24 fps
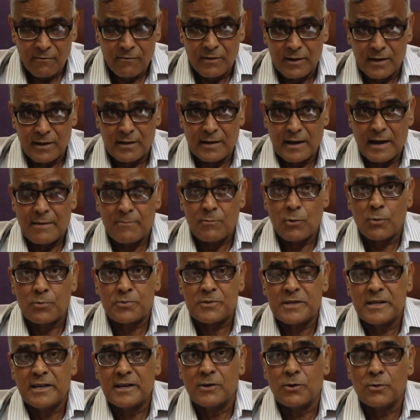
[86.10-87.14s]
gram of
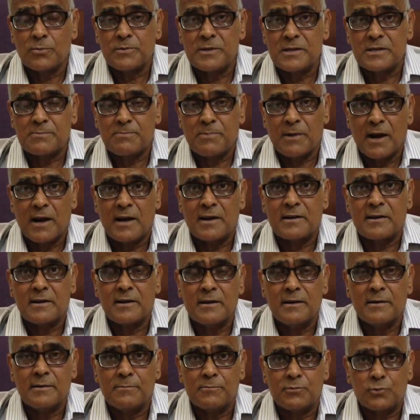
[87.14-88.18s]
seed of this plant,
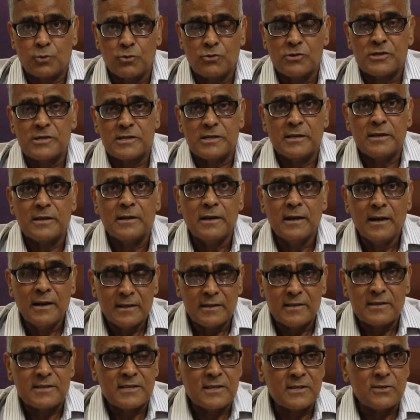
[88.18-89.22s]
Tulsi,
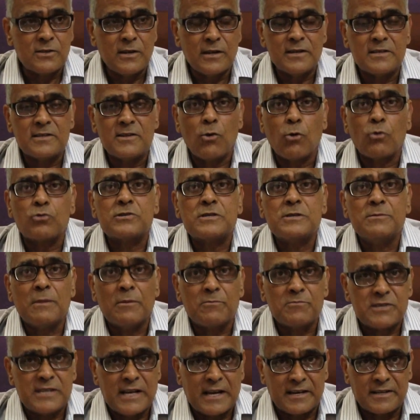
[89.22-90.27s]
this is the
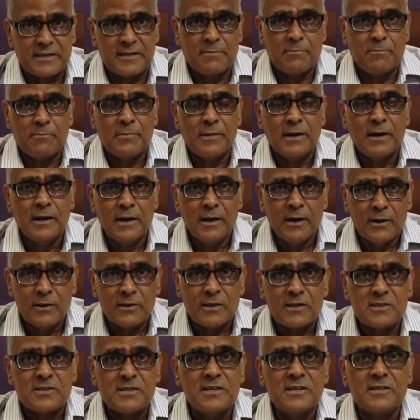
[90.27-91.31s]
Ocimum sanctum.
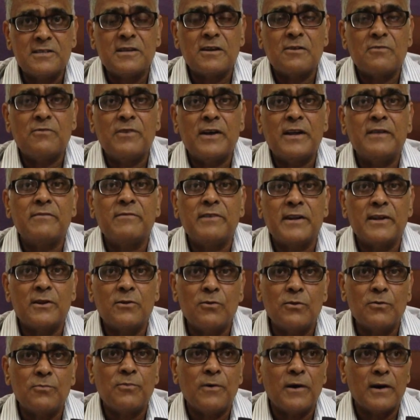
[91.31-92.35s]
The seeds are very, very
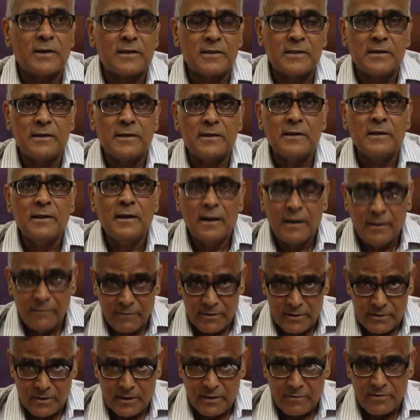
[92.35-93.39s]
good for the,
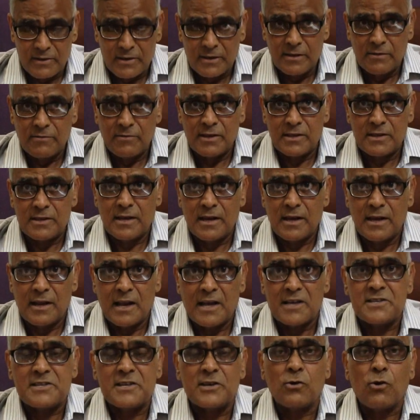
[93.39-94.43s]
which given with the
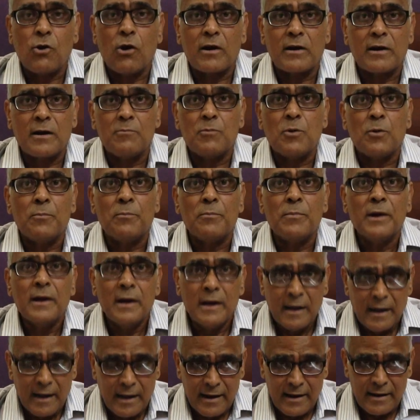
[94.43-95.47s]
elaichi, cardamom,
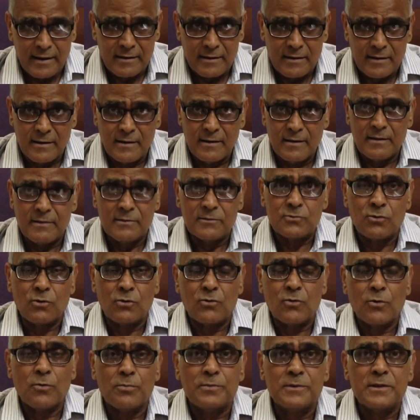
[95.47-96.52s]
and
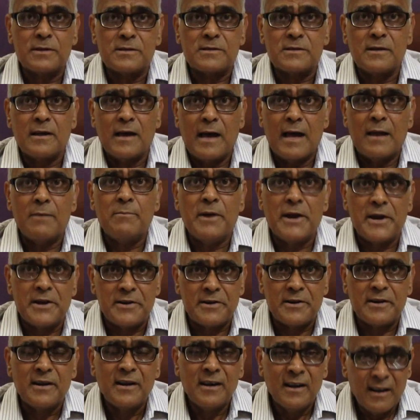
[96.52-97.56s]
sort of this
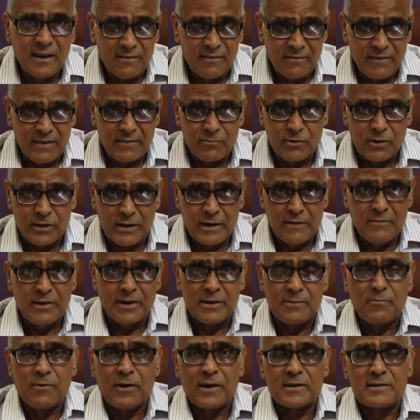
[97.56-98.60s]
almond. When we give
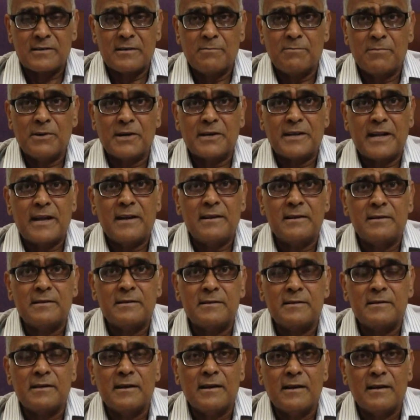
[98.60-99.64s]
it, for example,
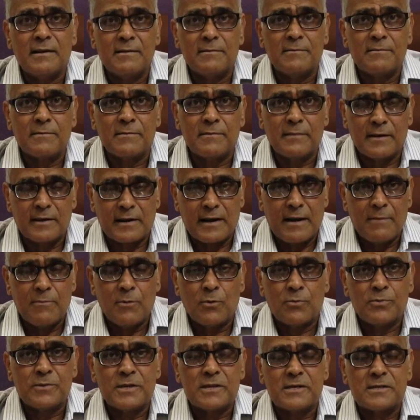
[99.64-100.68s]
10
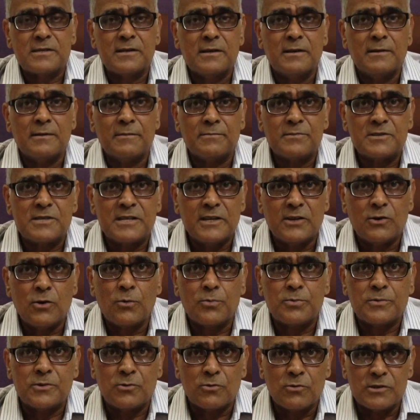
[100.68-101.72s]
gram of this seed
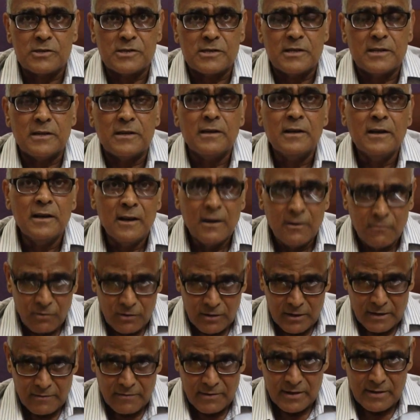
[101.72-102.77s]
of Tulsi,
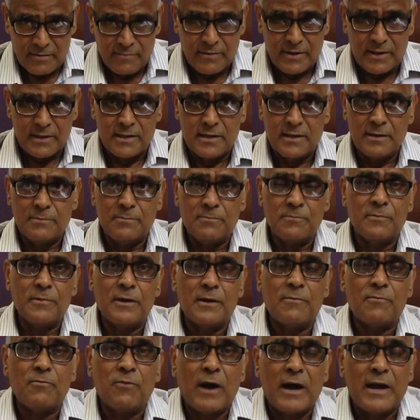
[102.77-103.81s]
we give it with
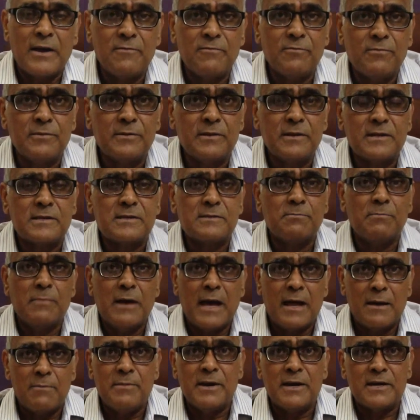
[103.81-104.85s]
the 5 this
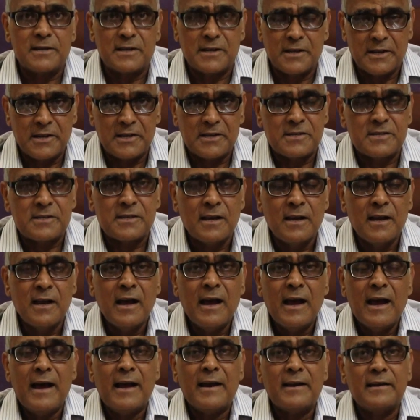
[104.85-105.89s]
almond giris,
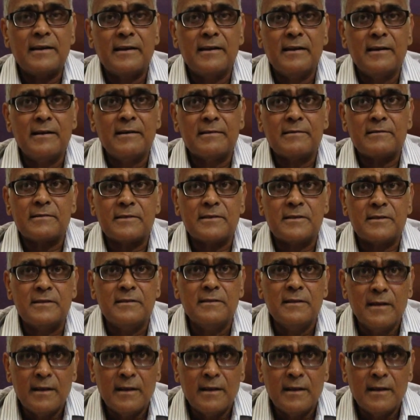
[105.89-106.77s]
and